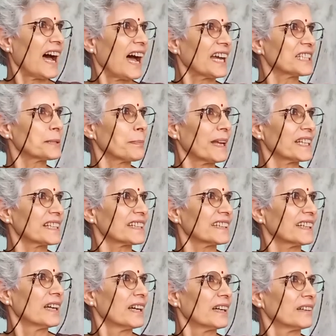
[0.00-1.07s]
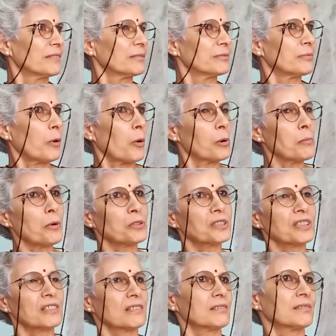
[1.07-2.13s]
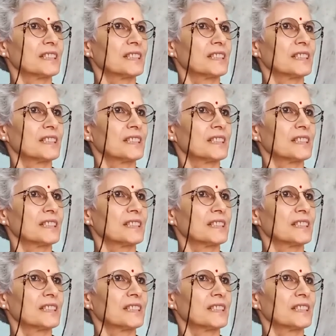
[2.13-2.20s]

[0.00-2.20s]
I spent almost